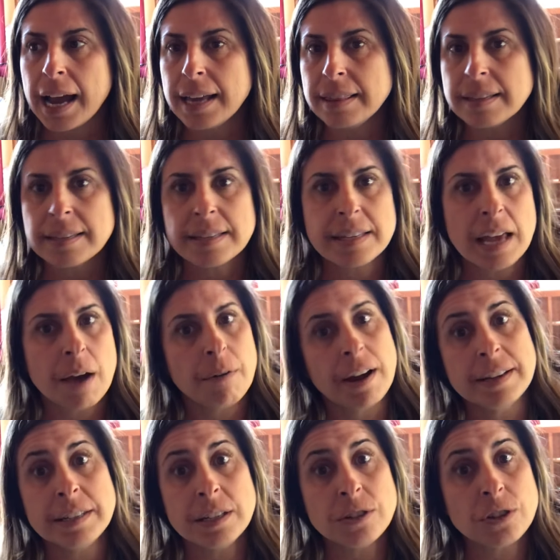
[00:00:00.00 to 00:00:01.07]
This is how I
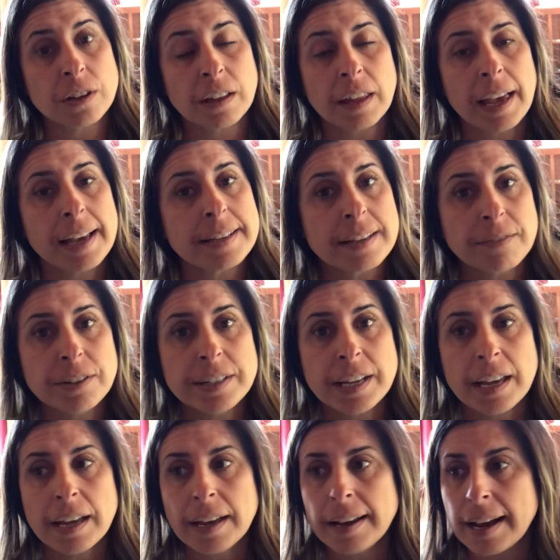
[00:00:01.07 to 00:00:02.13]
teach in class every day.